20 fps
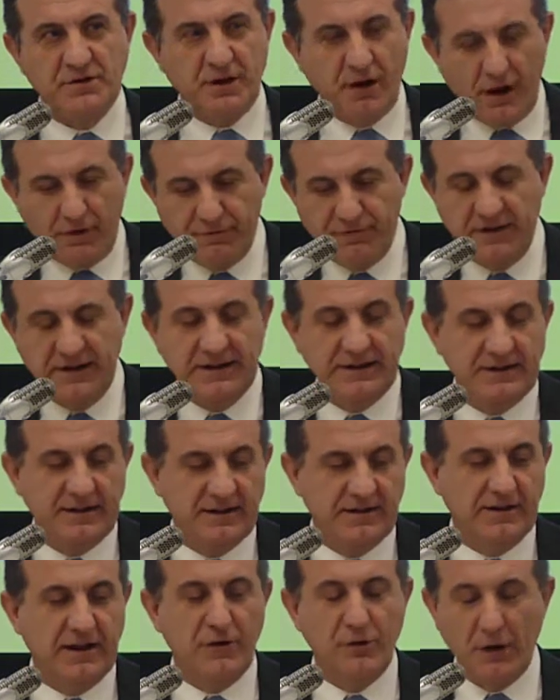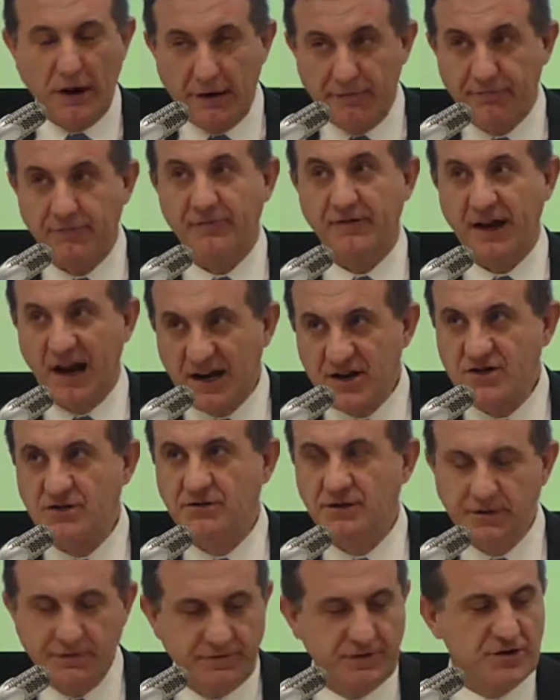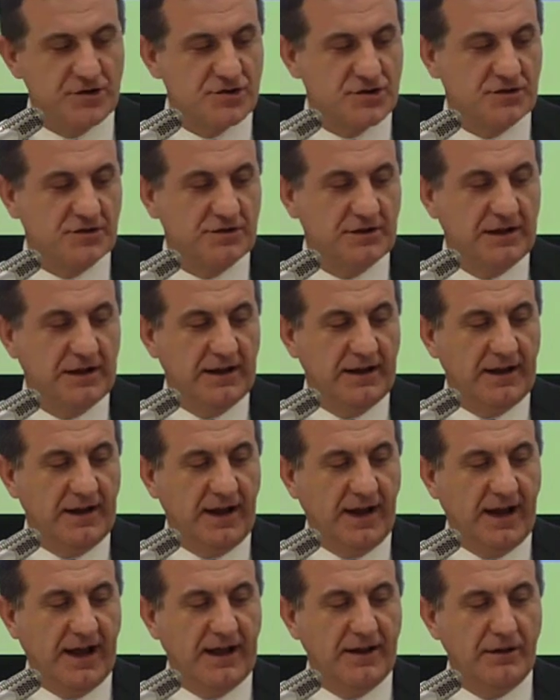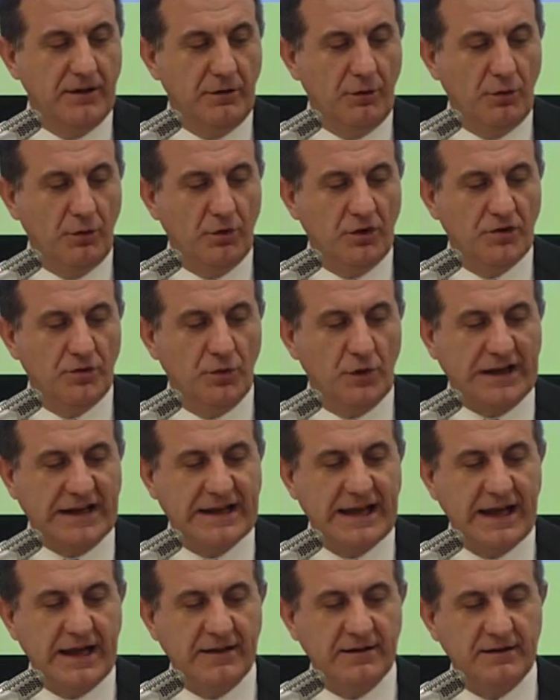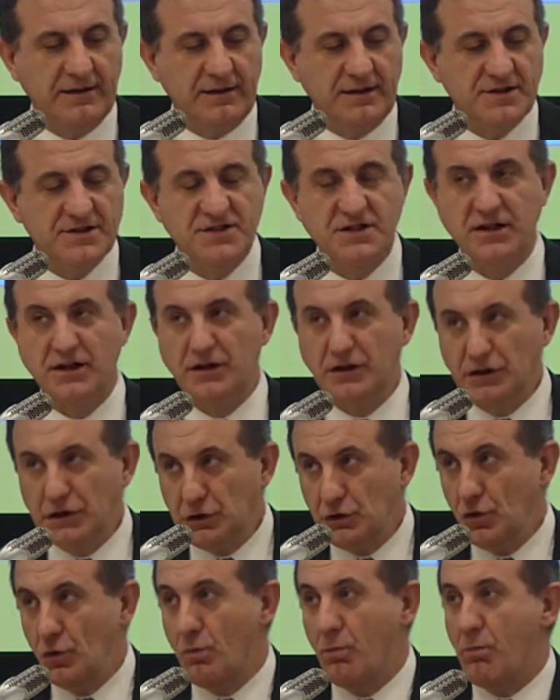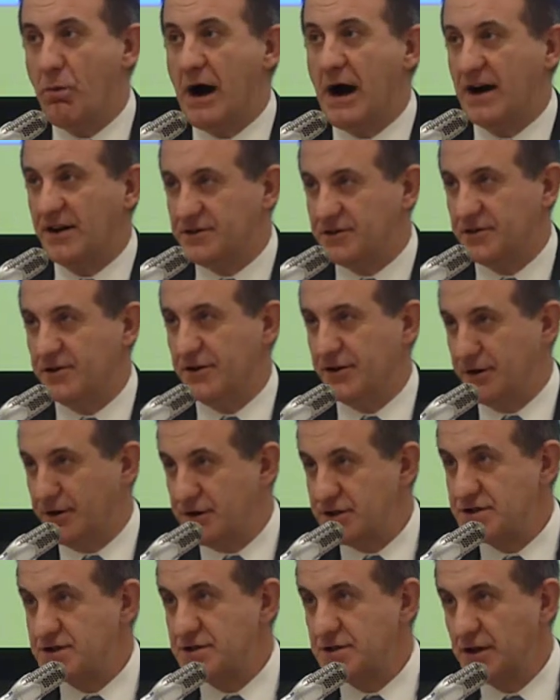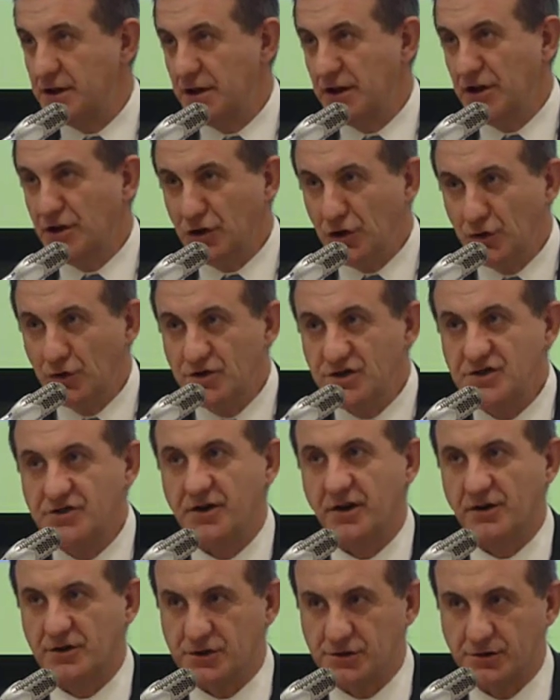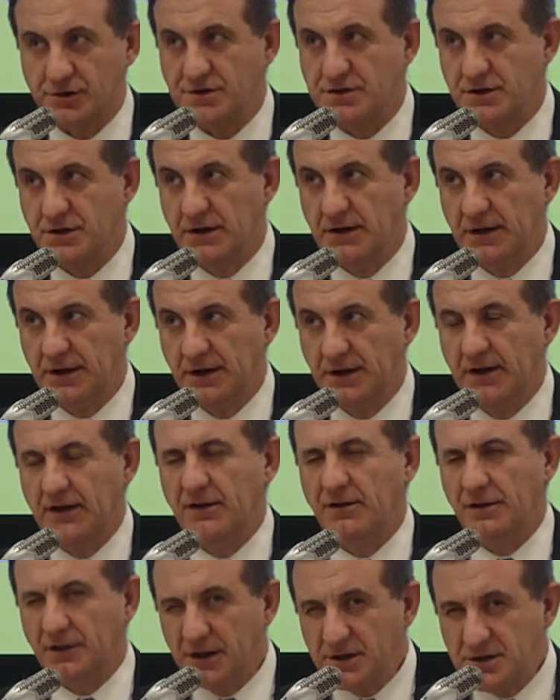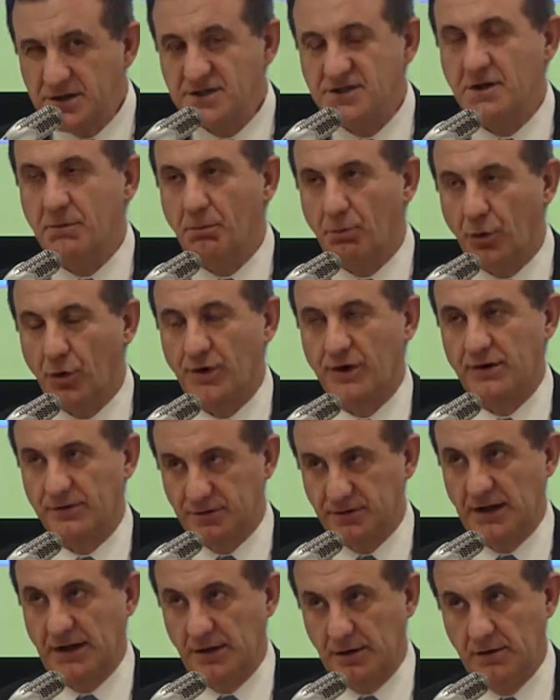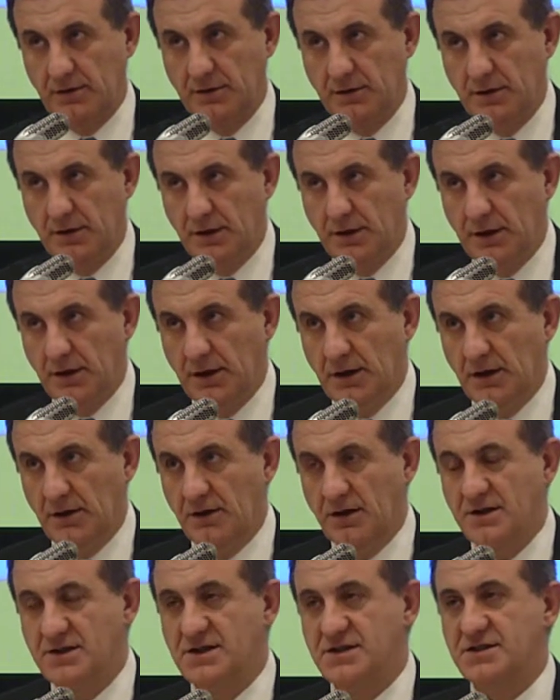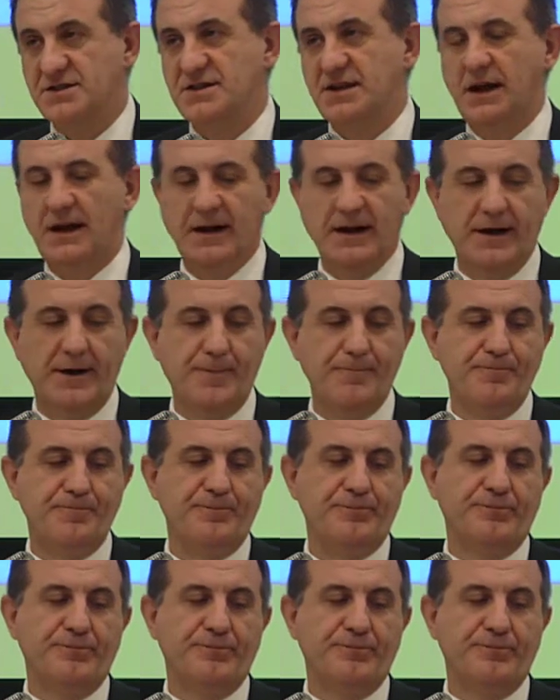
coffee, then you have reaction diffusion, and what we get is new patterns, new structures. This is important thing. This is a